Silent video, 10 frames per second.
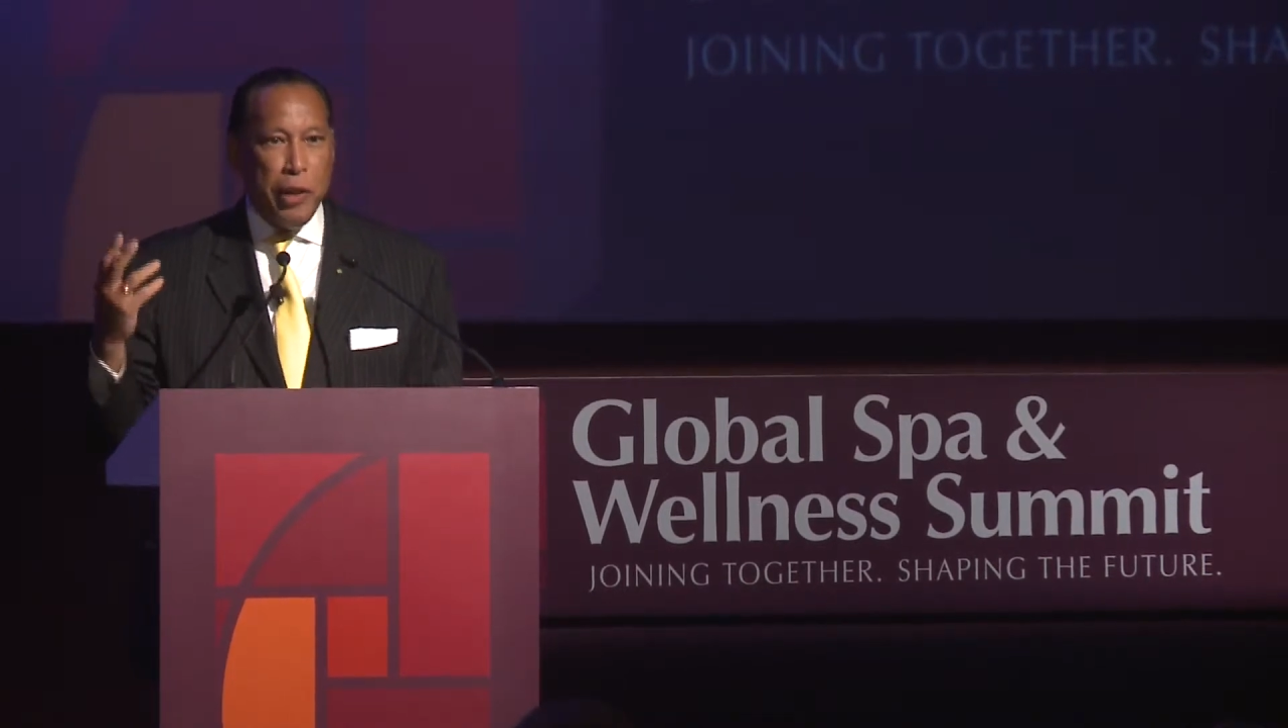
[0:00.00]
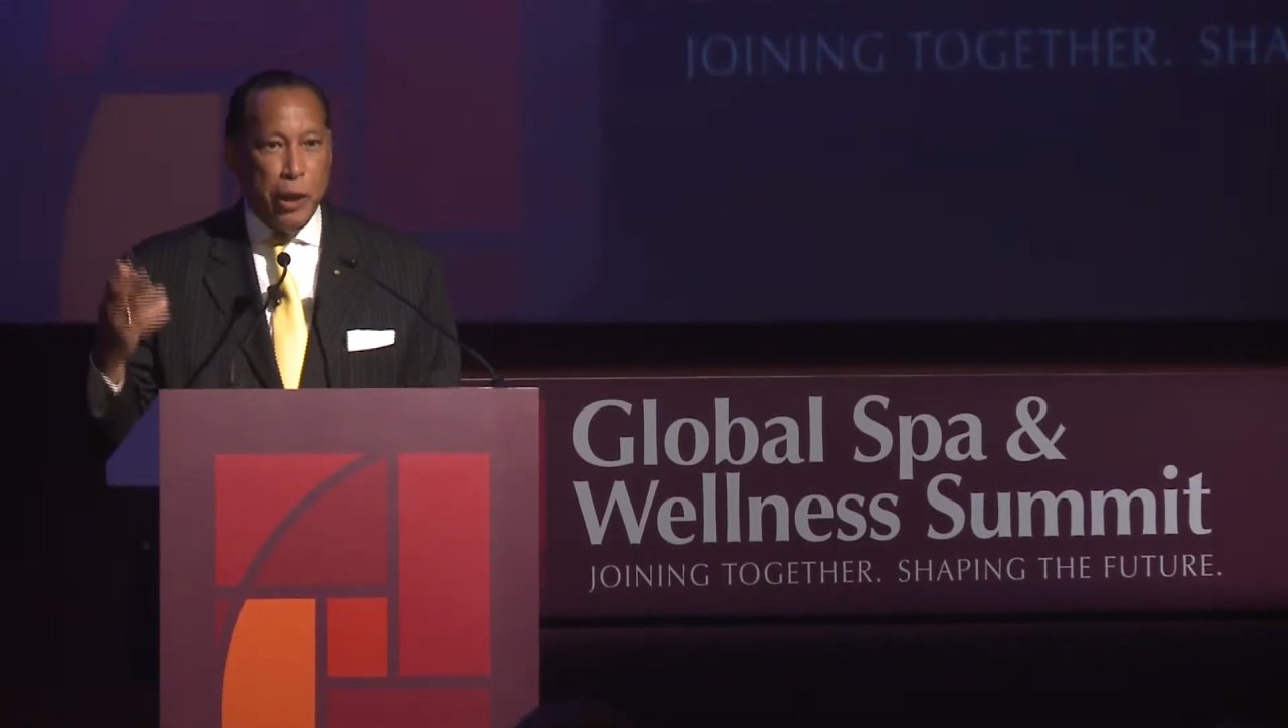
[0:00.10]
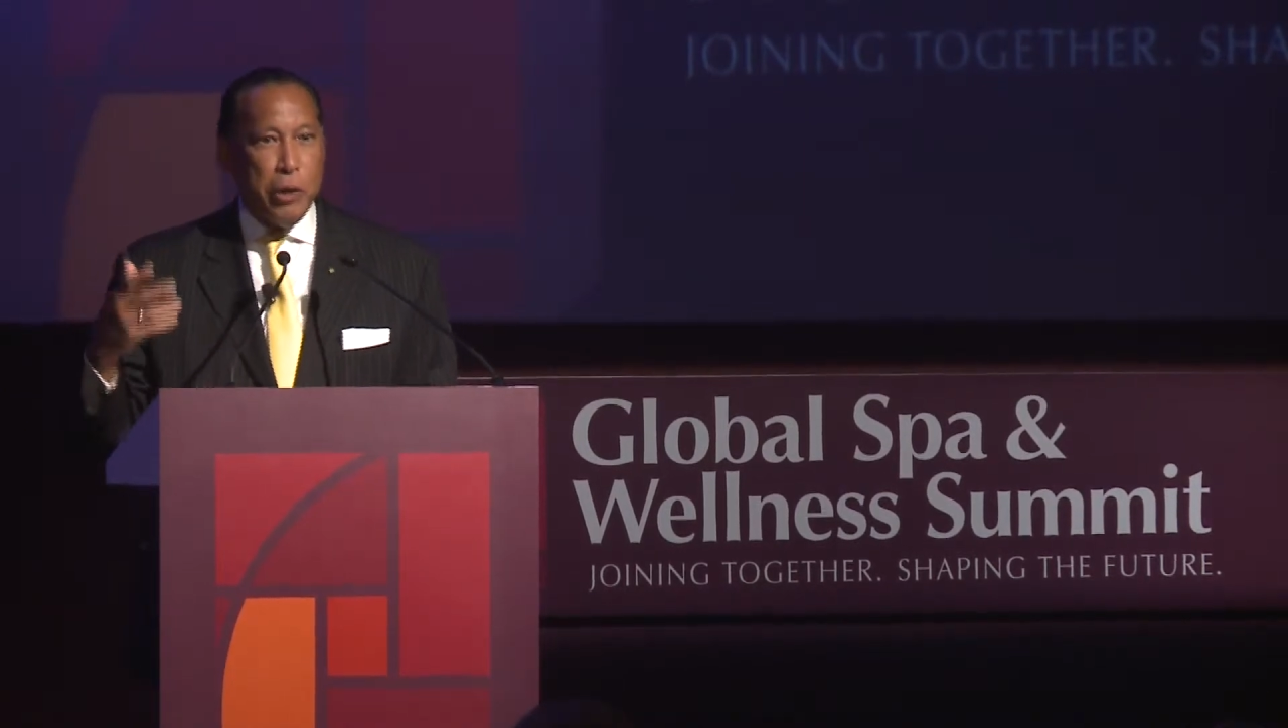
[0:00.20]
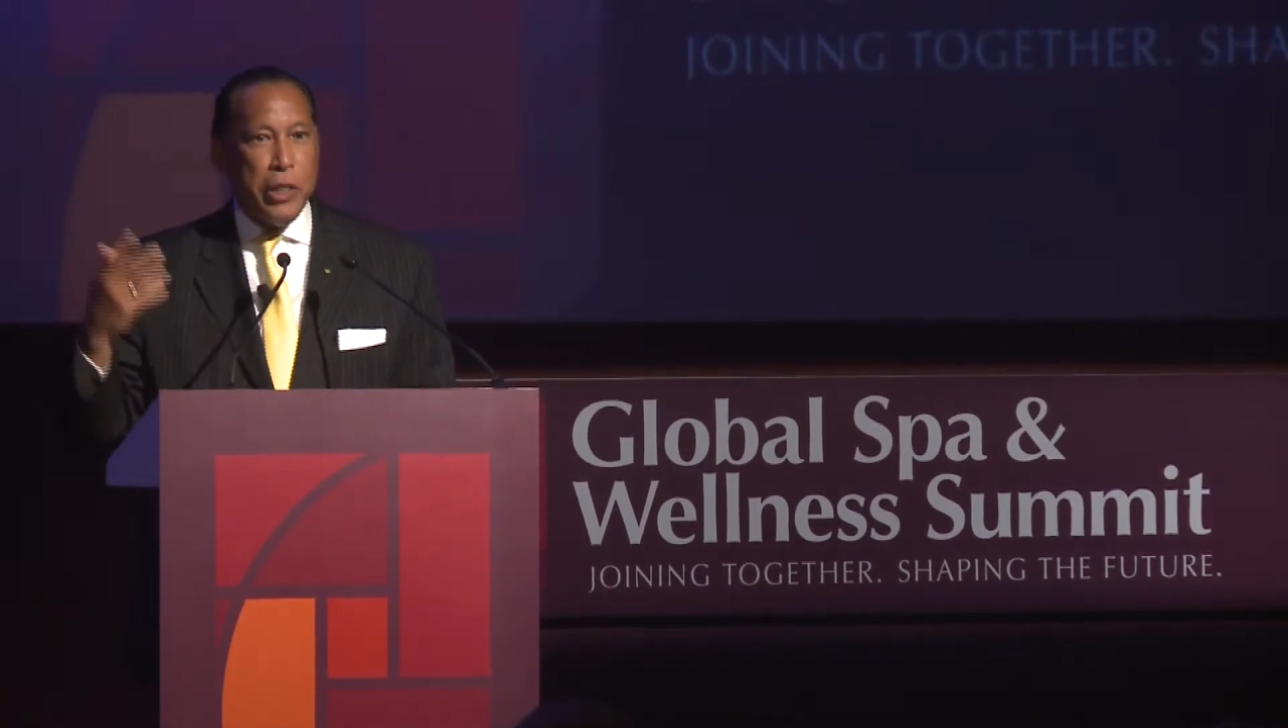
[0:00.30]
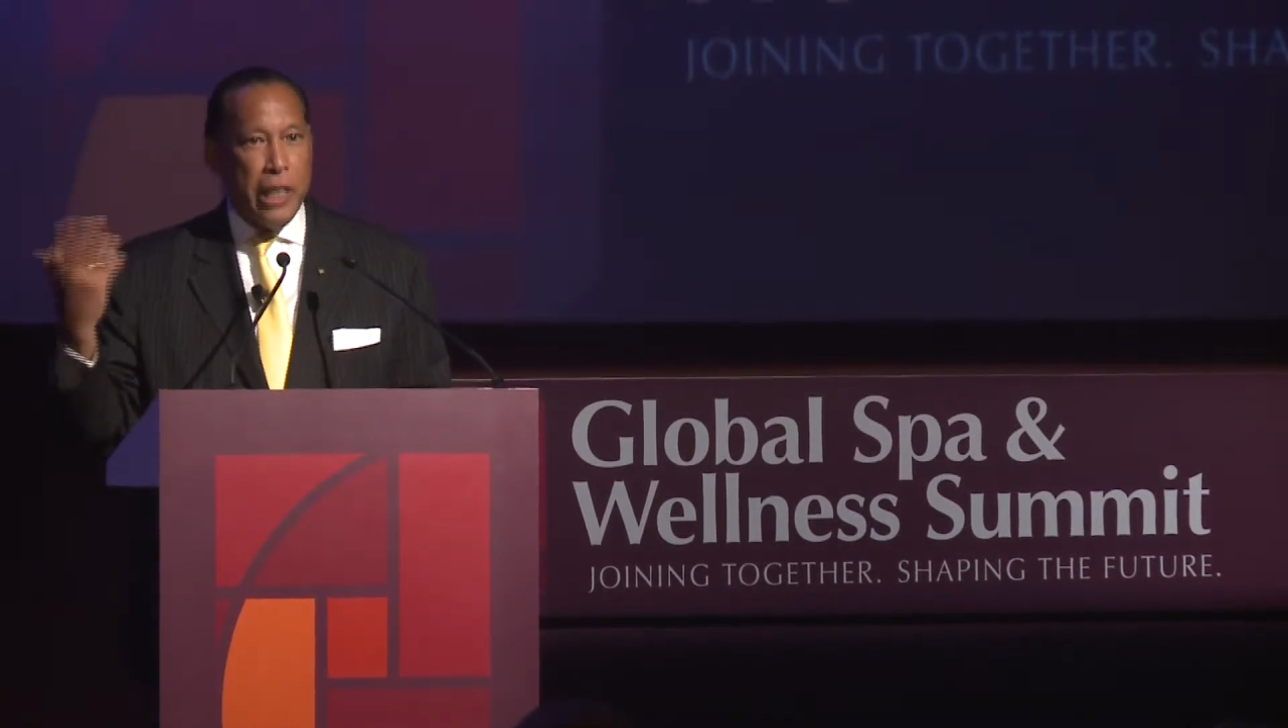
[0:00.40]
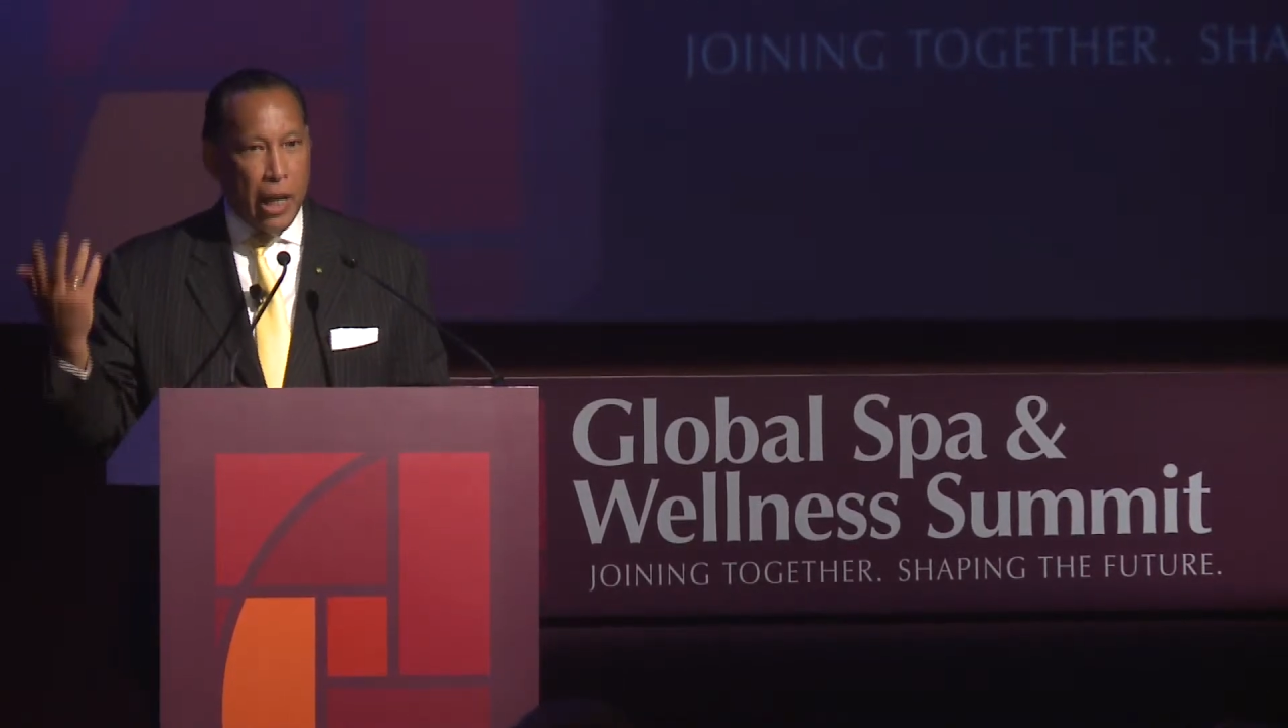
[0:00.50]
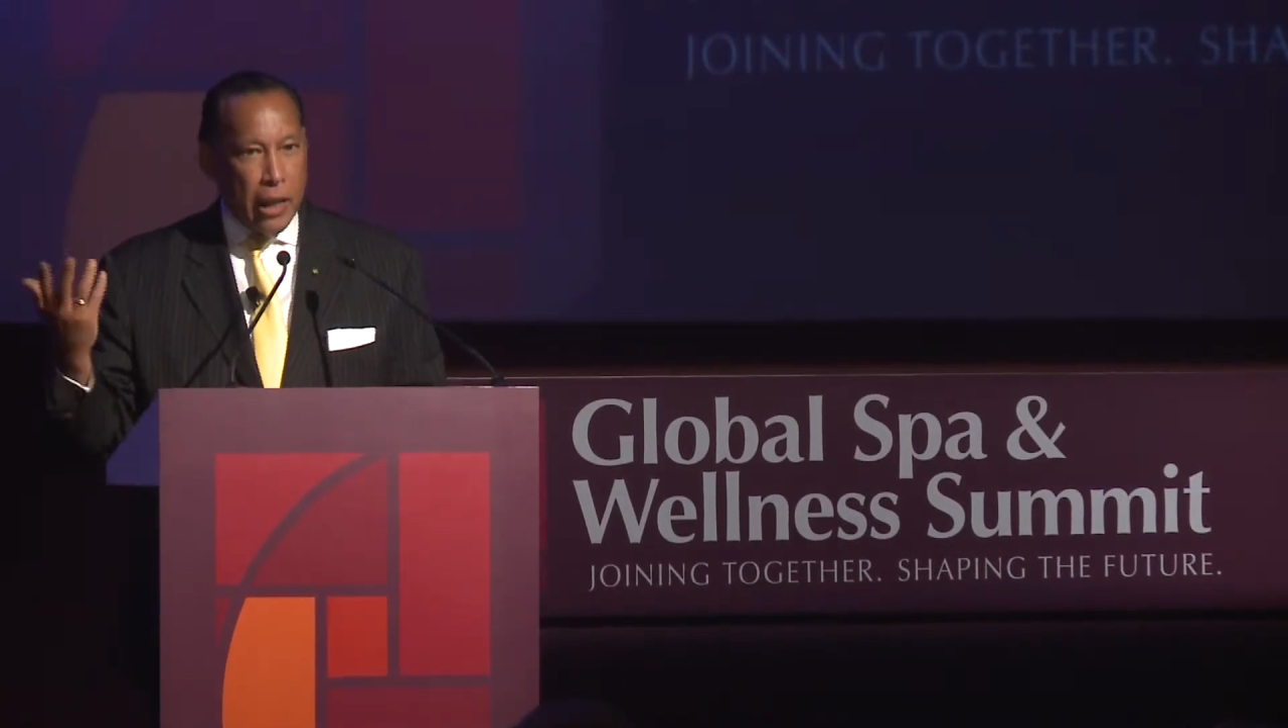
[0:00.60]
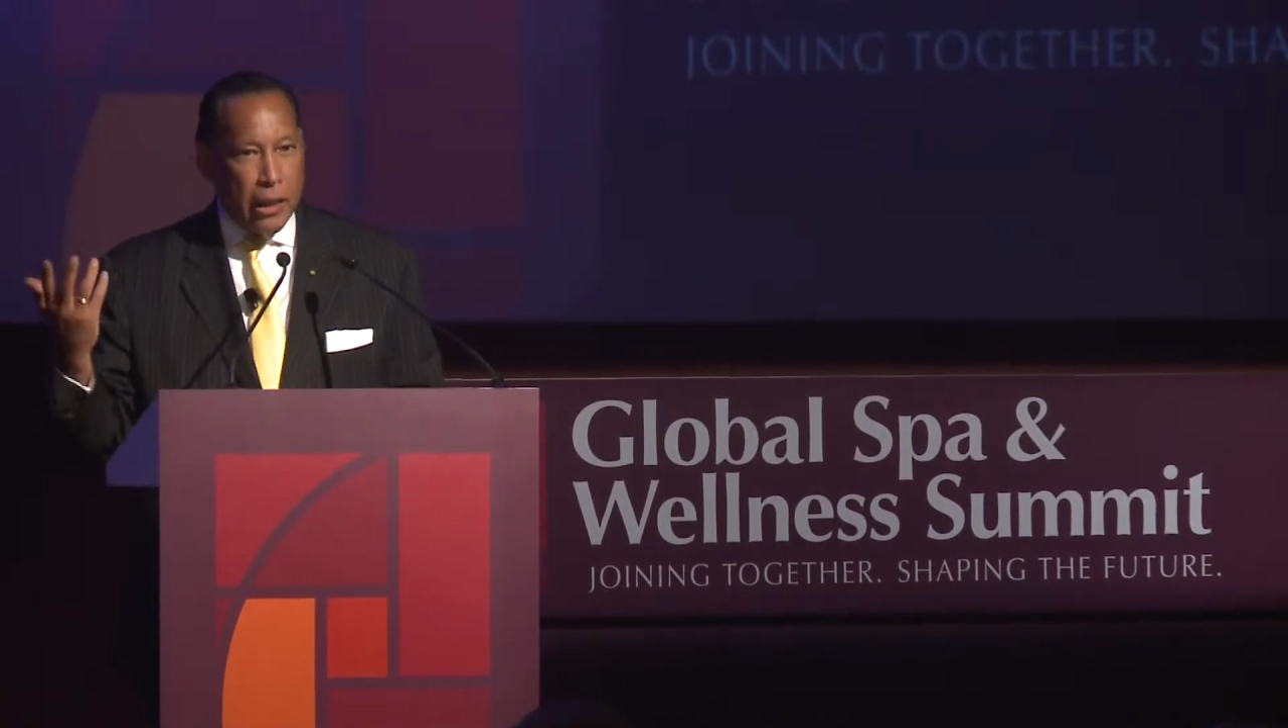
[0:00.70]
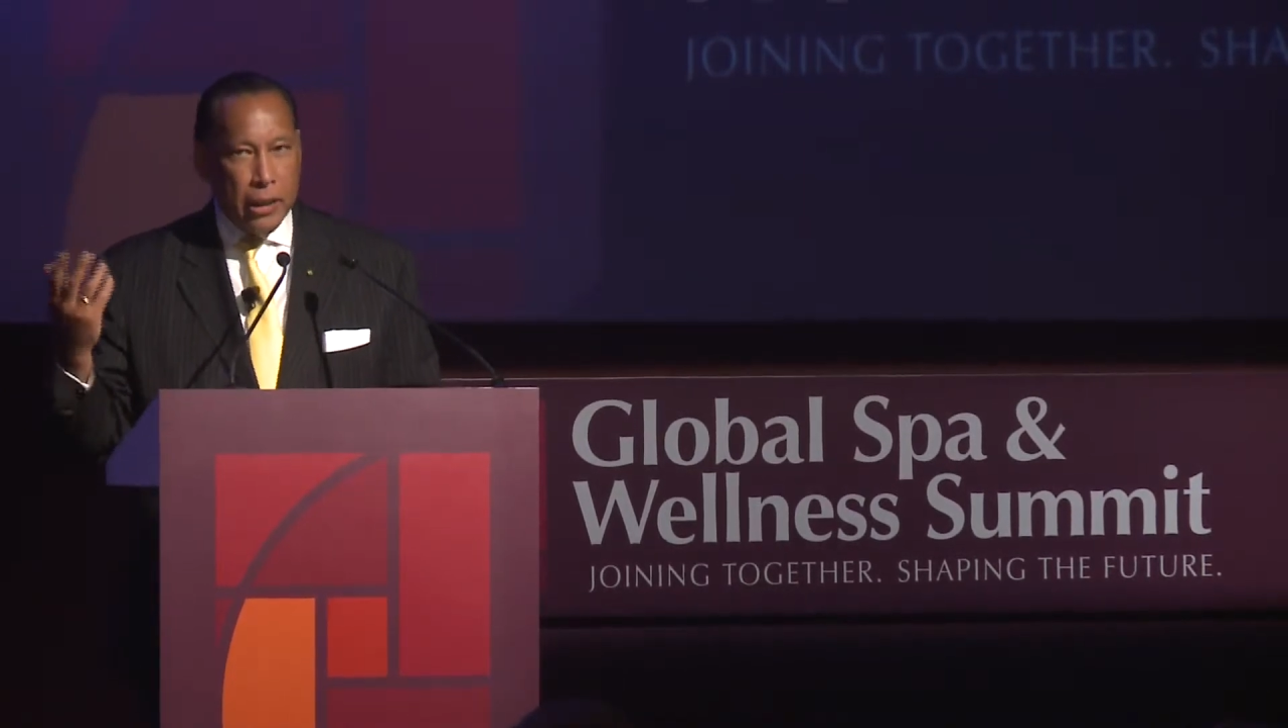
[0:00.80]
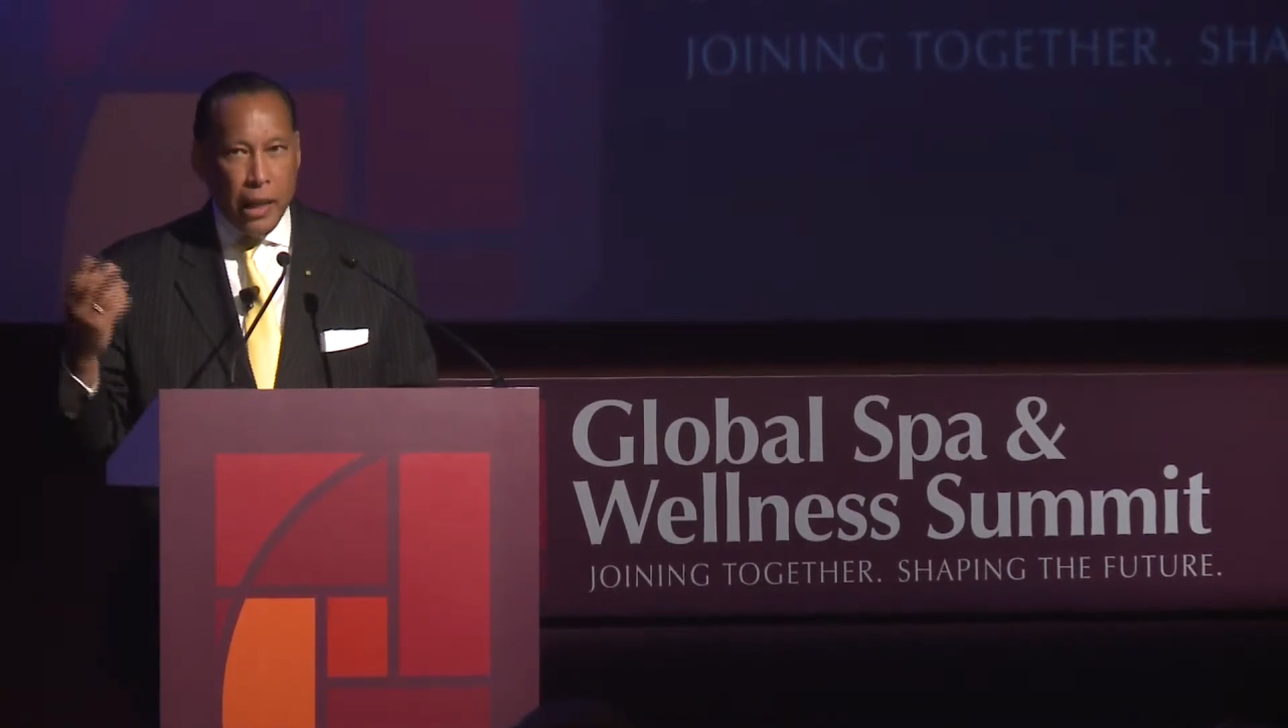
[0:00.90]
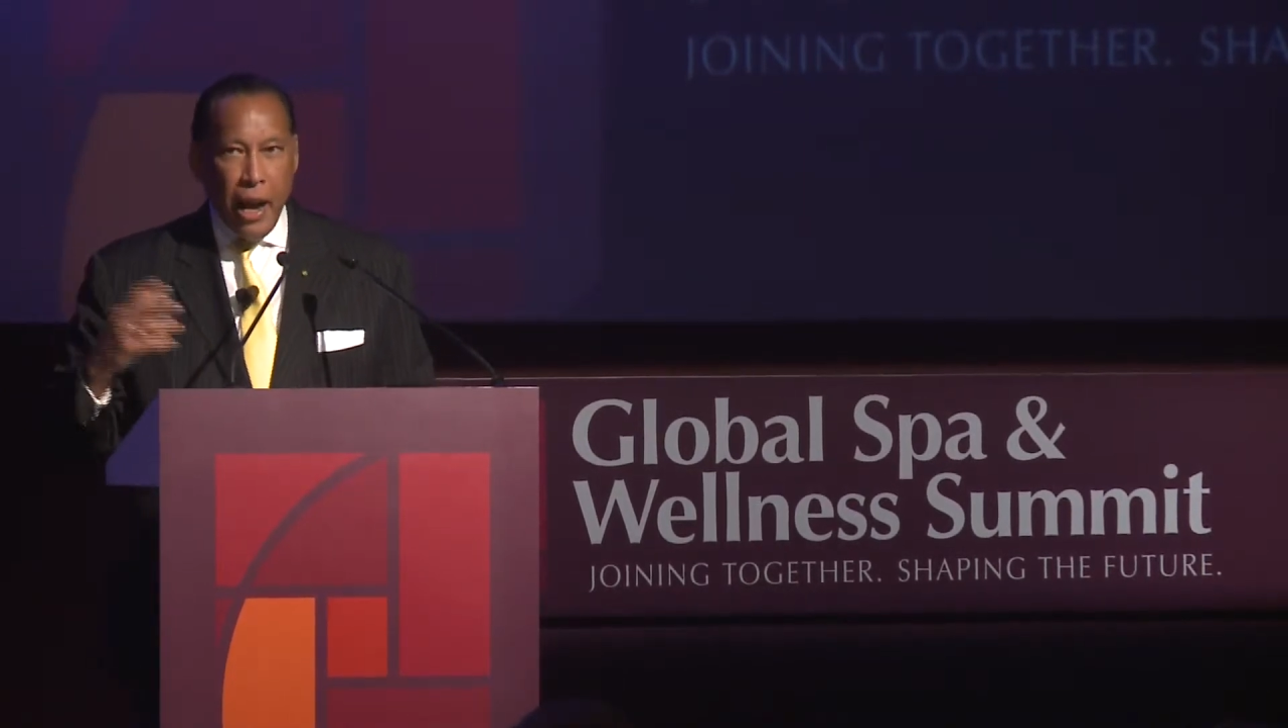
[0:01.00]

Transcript: years young